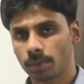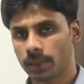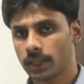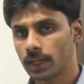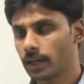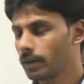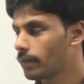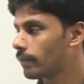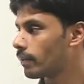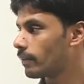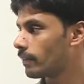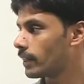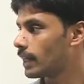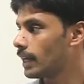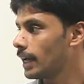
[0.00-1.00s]
method
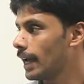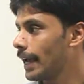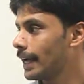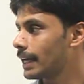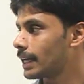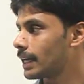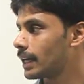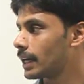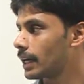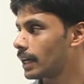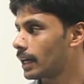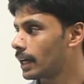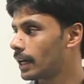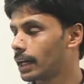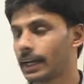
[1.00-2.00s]
with the
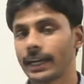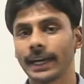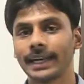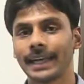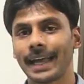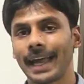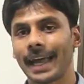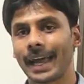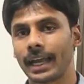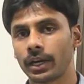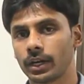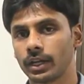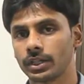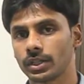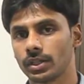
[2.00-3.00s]
@get
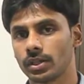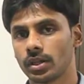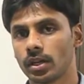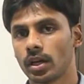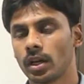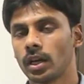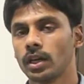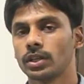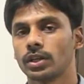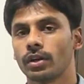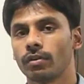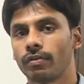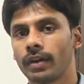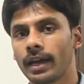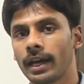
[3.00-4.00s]
annotation.
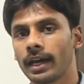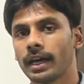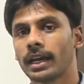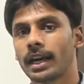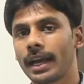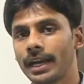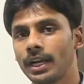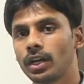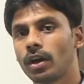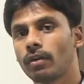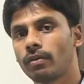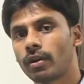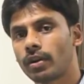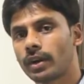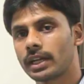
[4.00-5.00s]
So if a client
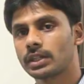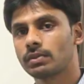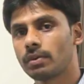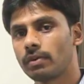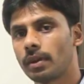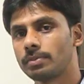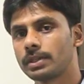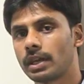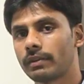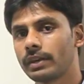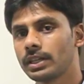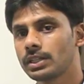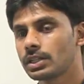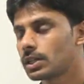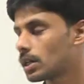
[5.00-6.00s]
of our RESTful web
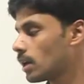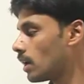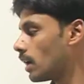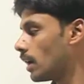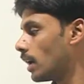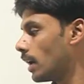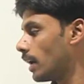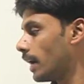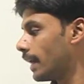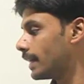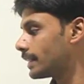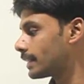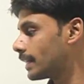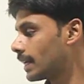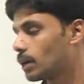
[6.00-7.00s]
service
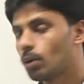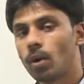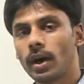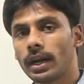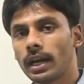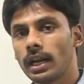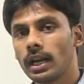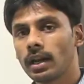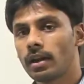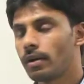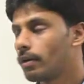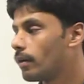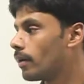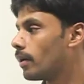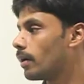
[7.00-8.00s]
hits the URL,
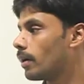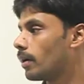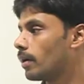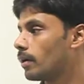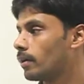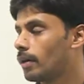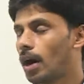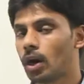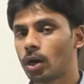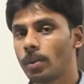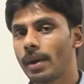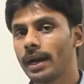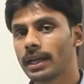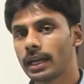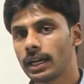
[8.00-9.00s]

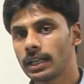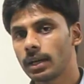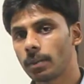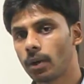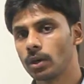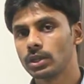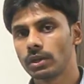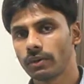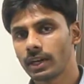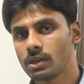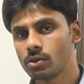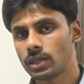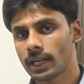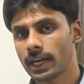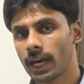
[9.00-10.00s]
automatically the browser will
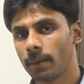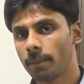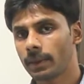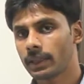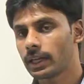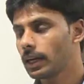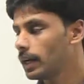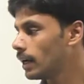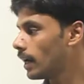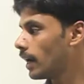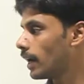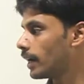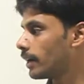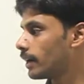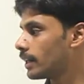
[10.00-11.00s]
use a get method,
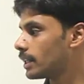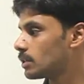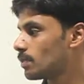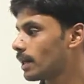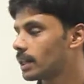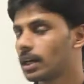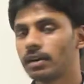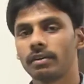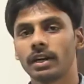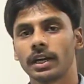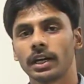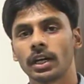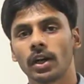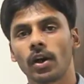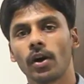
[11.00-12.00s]
and this method will
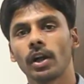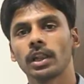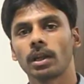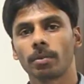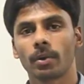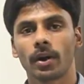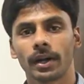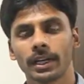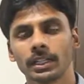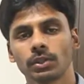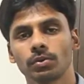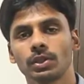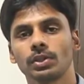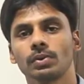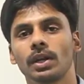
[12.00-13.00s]
return all the products
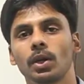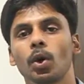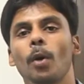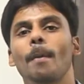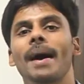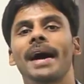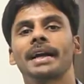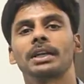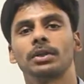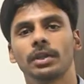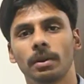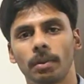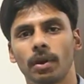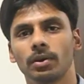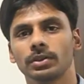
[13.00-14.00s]
which will go back to
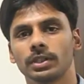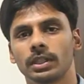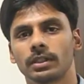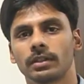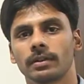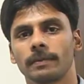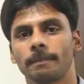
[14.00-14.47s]
the browser.